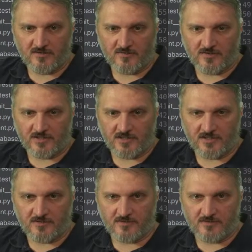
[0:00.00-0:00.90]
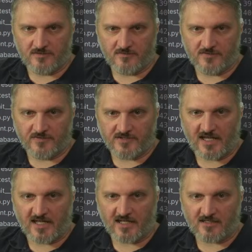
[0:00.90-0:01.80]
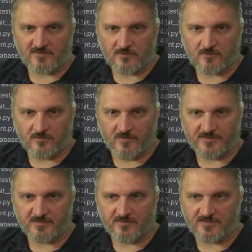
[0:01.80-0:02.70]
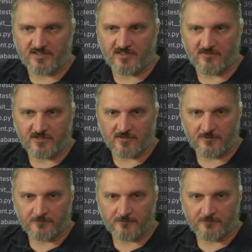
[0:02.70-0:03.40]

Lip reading: the tag. So this div here,